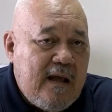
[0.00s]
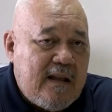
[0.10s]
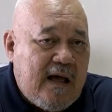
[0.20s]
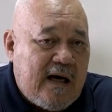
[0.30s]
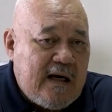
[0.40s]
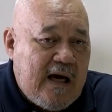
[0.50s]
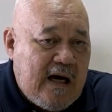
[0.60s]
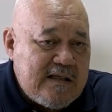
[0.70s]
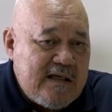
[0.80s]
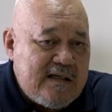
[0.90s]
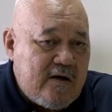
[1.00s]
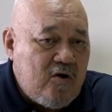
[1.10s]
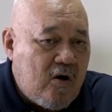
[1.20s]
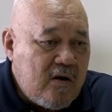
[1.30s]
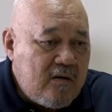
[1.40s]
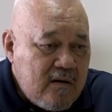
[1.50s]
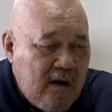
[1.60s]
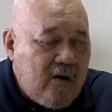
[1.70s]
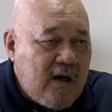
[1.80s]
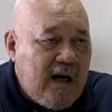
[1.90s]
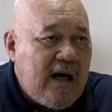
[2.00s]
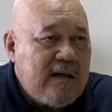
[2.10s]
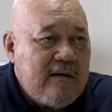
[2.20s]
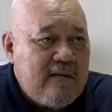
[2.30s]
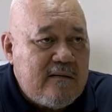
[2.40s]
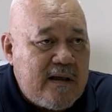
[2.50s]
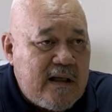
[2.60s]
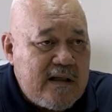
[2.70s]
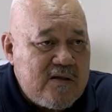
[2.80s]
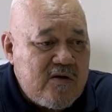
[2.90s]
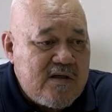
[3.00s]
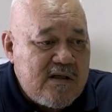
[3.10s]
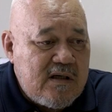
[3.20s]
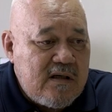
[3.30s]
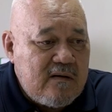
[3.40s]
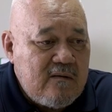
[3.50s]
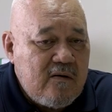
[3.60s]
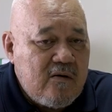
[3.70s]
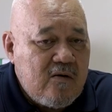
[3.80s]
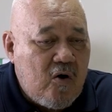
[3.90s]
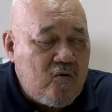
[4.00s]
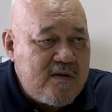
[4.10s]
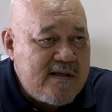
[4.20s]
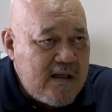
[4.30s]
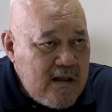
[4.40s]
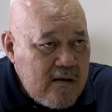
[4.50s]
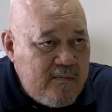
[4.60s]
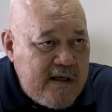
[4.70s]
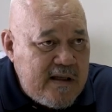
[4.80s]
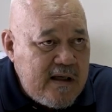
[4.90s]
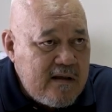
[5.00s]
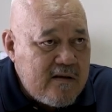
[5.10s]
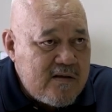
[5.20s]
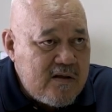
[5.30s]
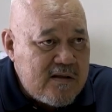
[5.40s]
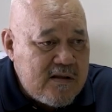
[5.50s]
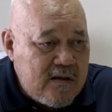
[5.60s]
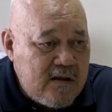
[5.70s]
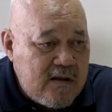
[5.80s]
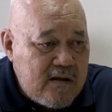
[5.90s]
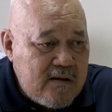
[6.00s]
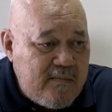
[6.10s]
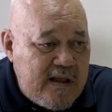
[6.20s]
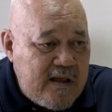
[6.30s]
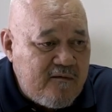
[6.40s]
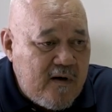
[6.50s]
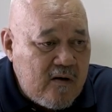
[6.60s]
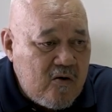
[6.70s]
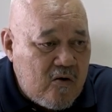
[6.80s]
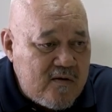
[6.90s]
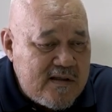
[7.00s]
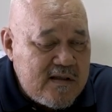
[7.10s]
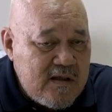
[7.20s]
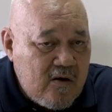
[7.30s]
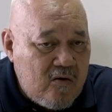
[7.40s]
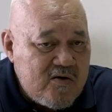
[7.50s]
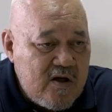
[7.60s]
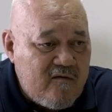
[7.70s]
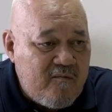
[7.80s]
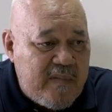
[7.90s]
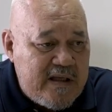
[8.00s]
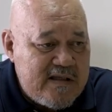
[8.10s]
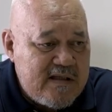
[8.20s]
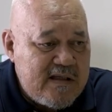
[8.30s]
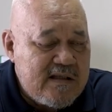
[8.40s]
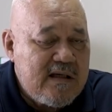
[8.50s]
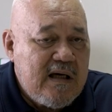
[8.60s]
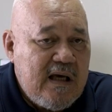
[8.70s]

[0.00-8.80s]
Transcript: Daarnaast is er nog een orgaan en dat is dus de Council Meeting, dus de meeting van councils, de Council of Ministers.